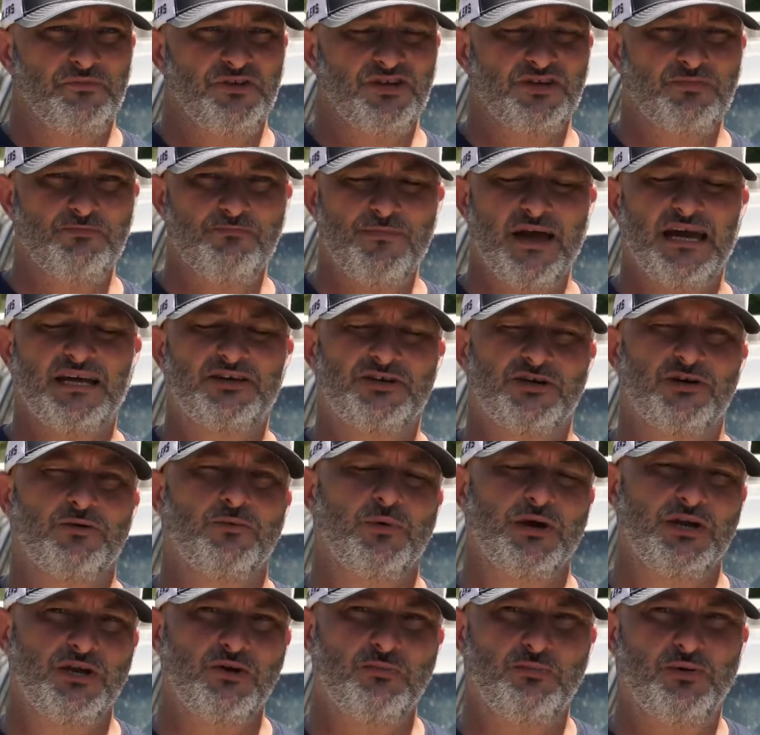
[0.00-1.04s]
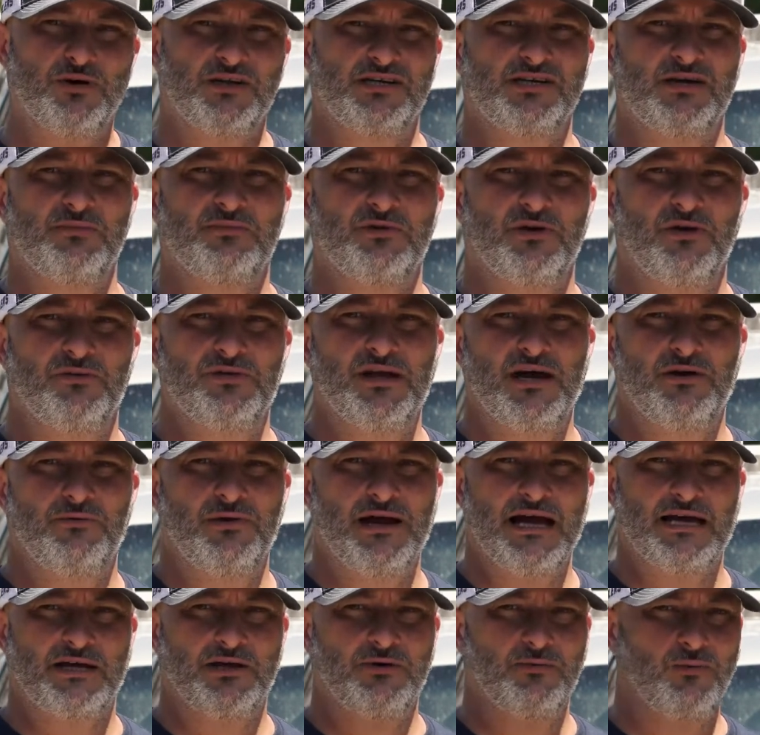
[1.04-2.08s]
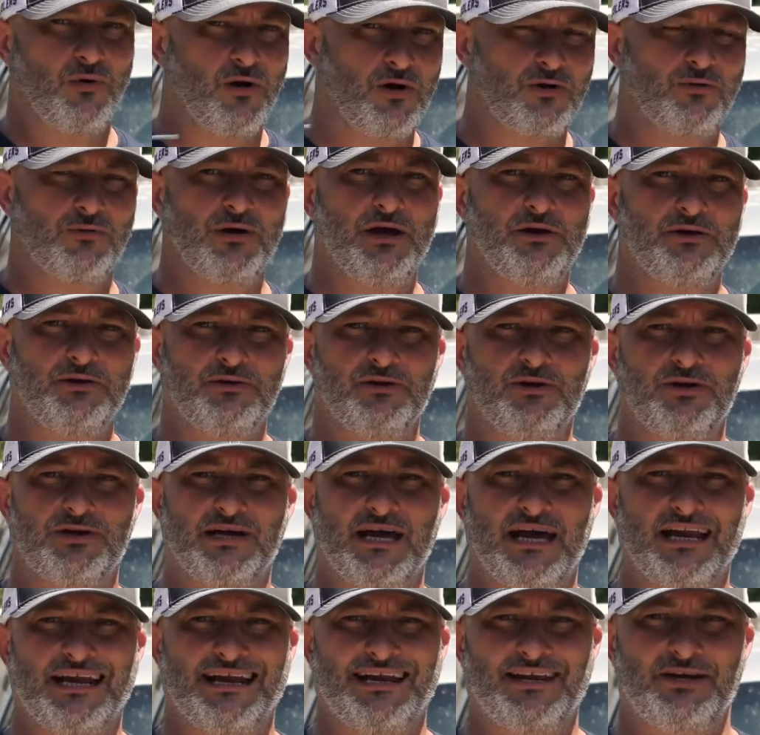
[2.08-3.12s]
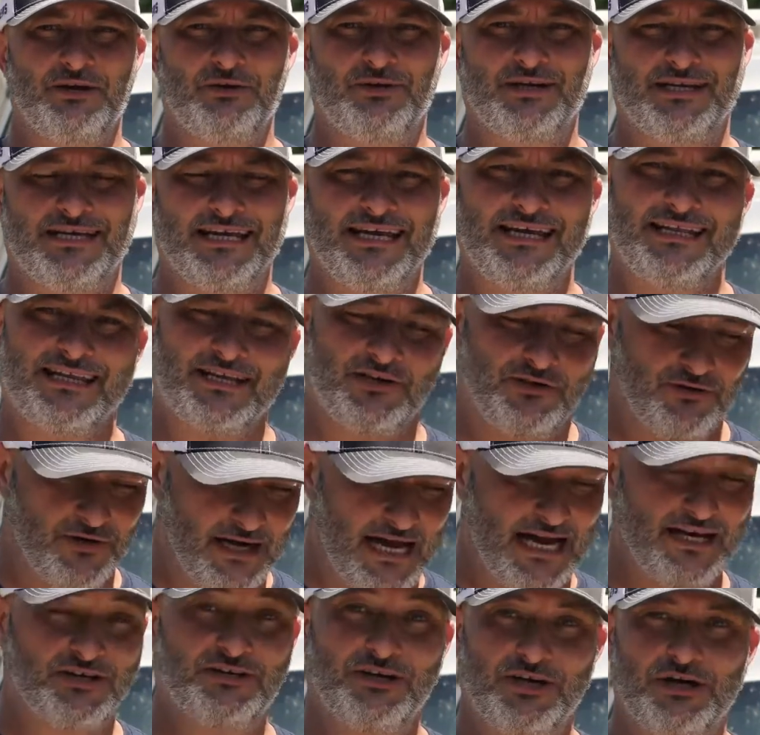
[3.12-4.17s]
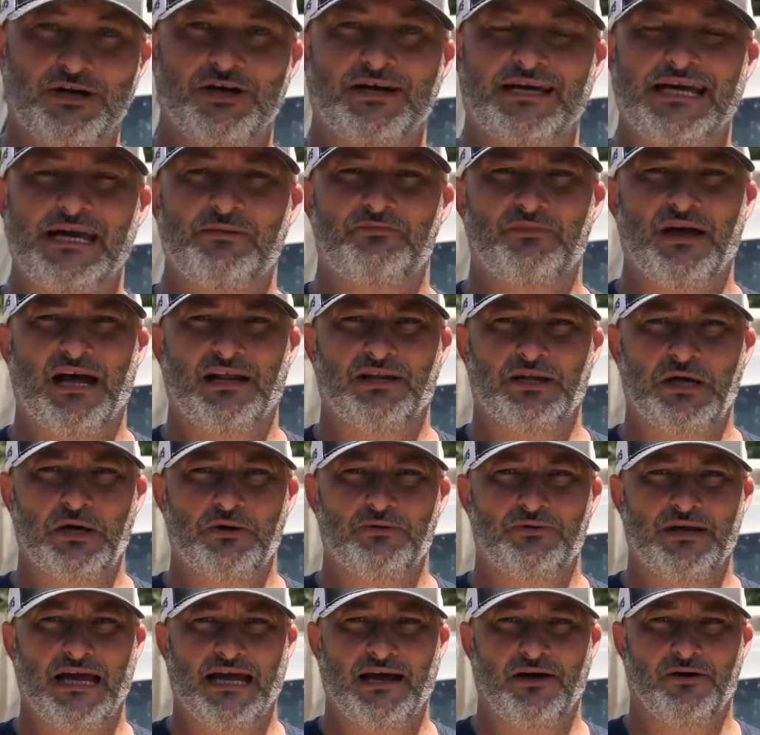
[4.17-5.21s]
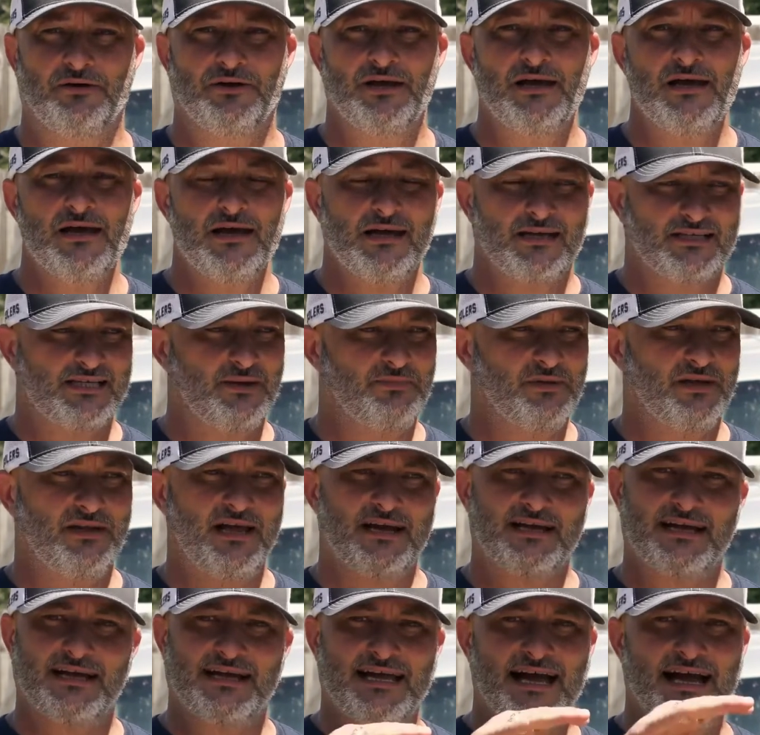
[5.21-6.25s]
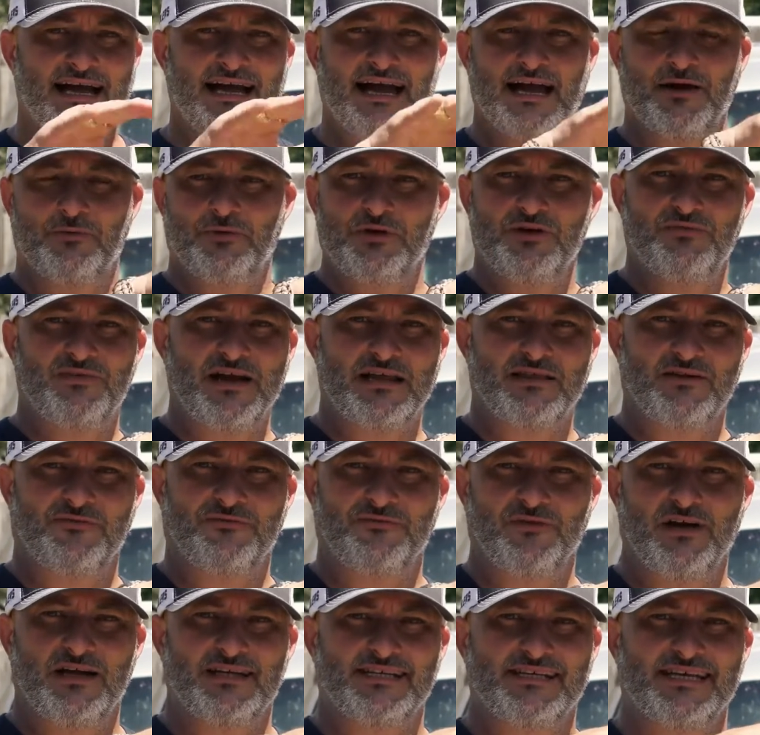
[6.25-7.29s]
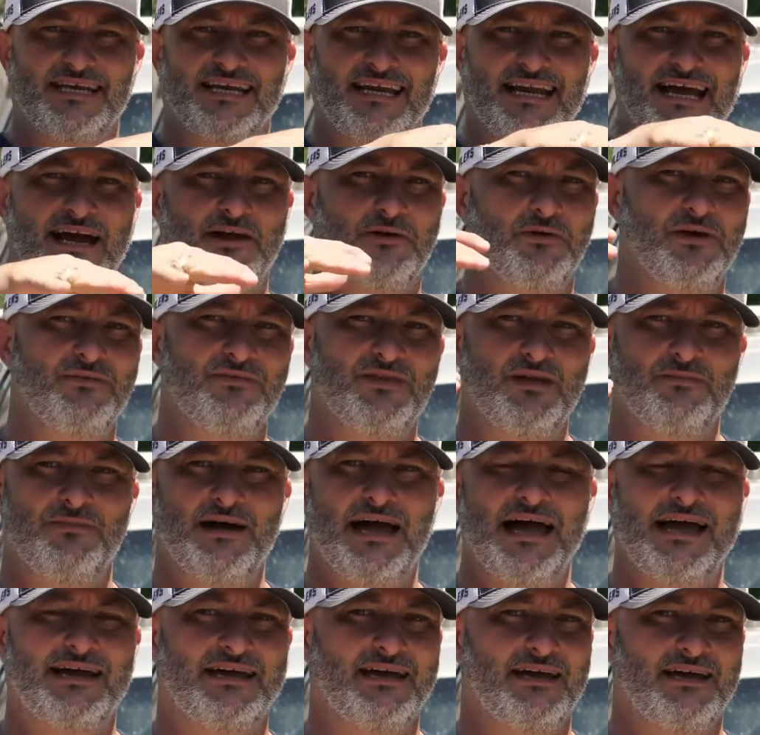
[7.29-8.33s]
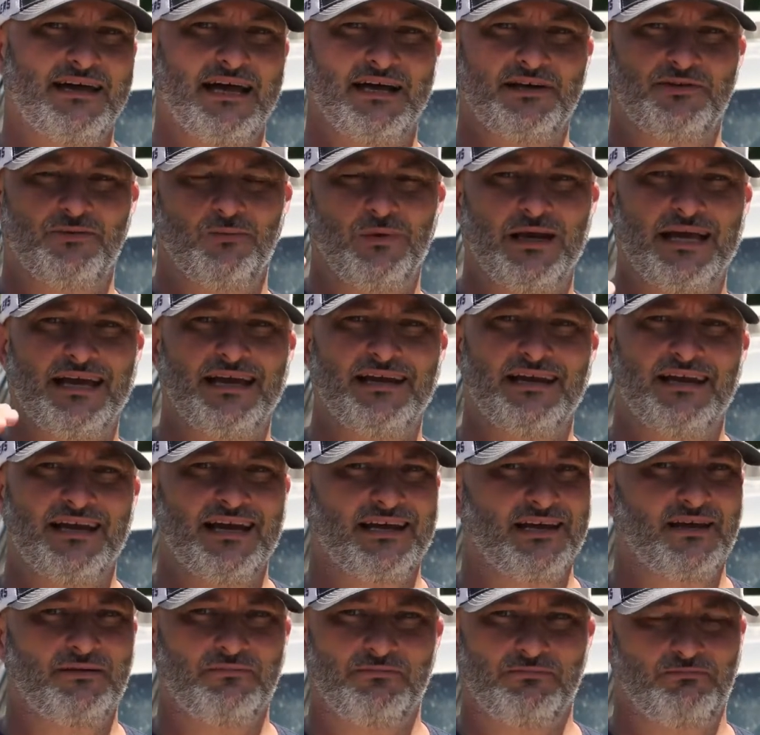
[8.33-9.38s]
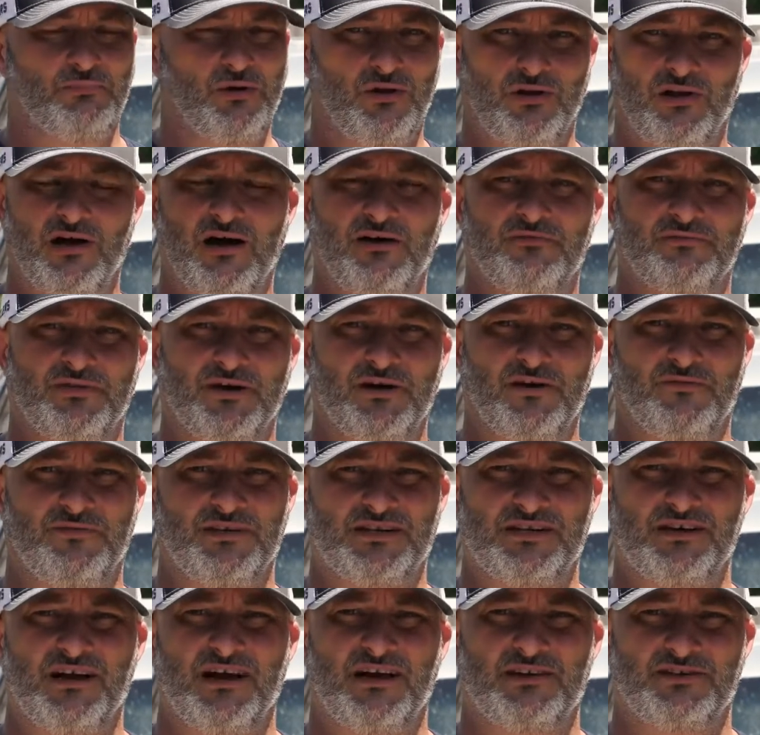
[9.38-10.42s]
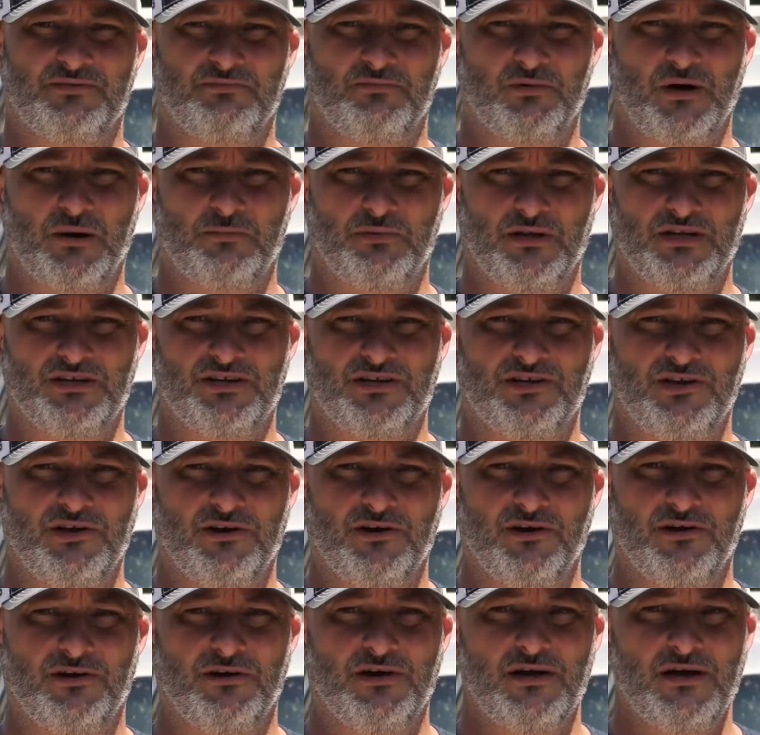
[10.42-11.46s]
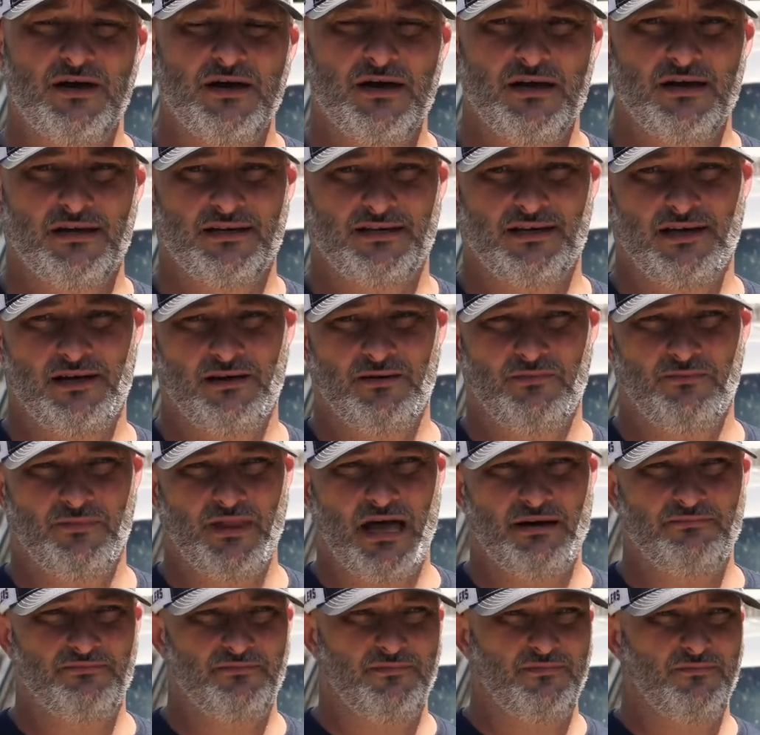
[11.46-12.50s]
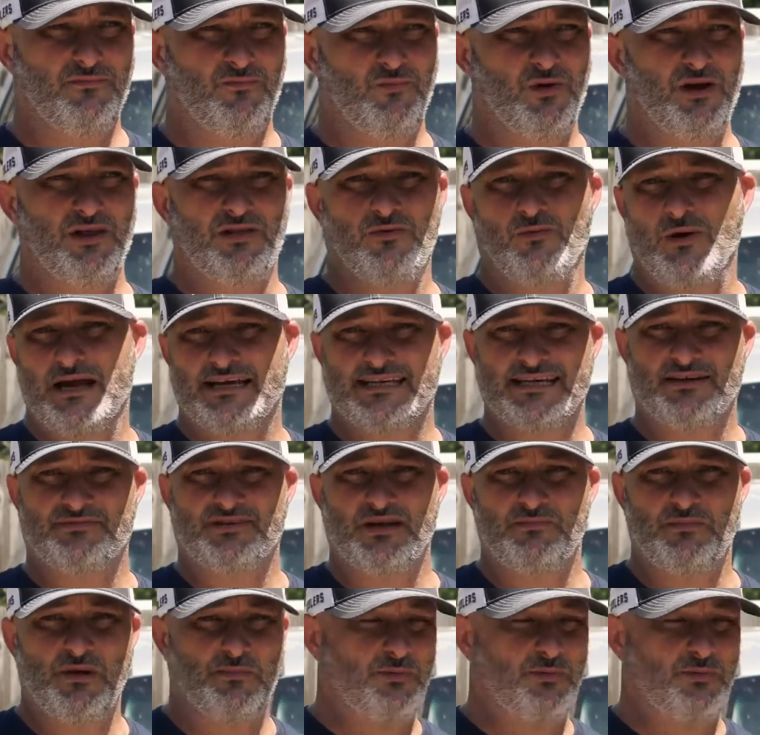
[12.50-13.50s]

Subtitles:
Just make sure when you put something on that rack, you walk around, you look at it, and you see that you're actually going to keep that load down. Something like a kayak where you've got the front sticking out or even the back can catch wind and it can pull off there if it's not properly secured. So one of the ways I've seen